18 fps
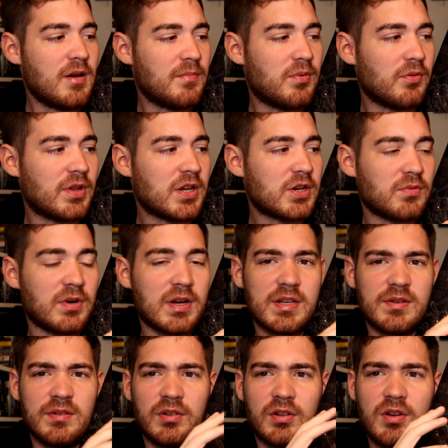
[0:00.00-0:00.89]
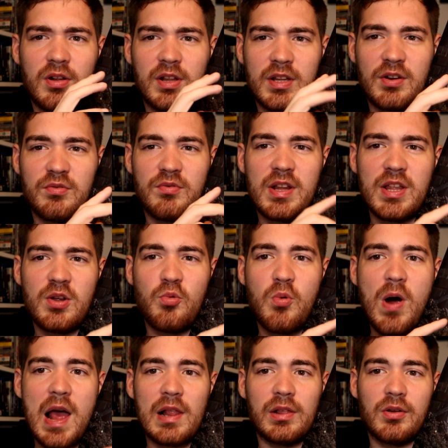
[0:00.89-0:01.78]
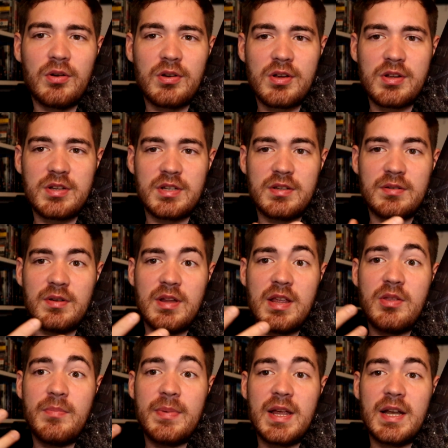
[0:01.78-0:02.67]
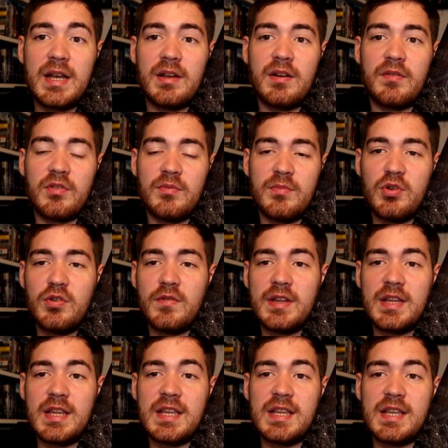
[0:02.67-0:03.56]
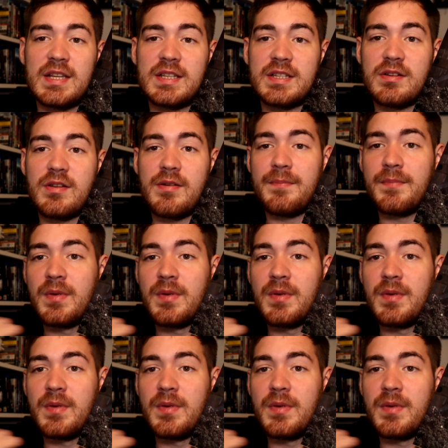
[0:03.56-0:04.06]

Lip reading: but this one has got like a really wet look because in the beginning of the movie he is